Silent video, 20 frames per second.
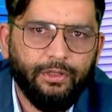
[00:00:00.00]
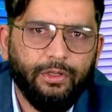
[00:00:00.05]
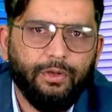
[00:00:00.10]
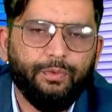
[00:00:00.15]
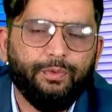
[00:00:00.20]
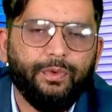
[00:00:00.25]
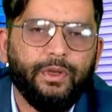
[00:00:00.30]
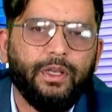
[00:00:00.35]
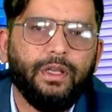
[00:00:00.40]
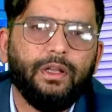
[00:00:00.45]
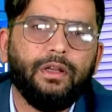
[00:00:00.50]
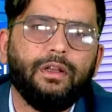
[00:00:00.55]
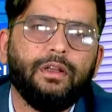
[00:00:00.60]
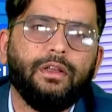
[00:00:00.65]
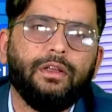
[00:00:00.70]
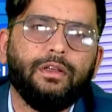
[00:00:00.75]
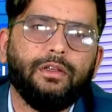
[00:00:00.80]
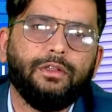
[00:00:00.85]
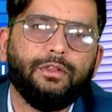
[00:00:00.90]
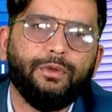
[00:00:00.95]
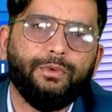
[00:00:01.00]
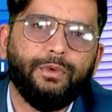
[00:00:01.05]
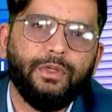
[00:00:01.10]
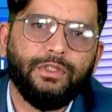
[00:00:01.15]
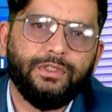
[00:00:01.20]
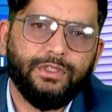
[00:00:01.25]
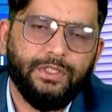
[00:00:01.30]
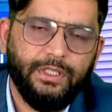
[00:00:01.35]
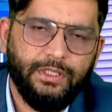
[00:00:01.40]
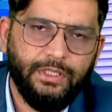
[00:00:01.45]
where you will
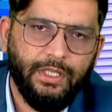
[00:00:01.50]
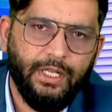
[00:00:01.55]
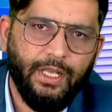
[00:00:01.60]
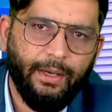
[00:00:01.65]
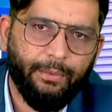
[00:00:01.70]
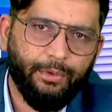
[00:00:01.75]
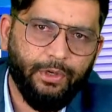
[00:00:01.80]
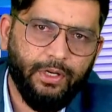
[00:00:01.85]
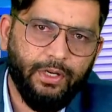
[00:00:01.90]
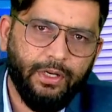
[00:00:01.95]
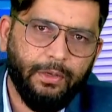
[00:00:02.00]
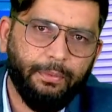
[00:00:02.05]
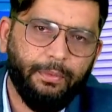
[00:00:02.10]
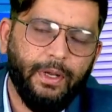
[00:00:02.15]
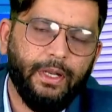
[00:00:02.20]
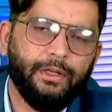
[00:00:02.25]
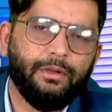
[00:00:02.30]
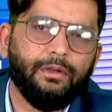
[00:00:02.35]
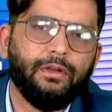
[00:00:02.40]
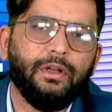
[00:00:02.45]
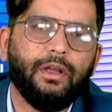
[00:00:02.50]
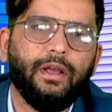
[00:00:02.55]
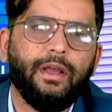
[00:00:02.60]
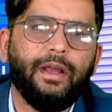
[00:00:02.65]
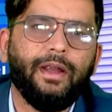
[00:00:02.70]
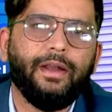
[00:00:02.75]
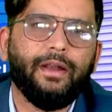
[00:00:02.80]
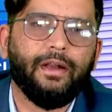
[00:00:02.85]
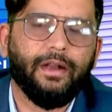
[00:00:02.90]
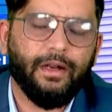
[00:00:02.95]
see the laboratory manual
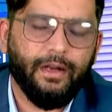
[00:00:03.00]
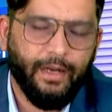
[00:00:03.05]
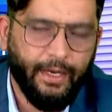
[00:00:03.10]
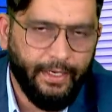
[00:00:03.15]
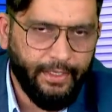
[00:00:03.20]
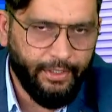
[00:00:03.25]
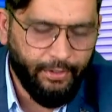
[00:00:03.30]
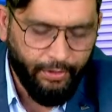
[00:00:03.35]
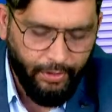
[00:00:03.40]
and write your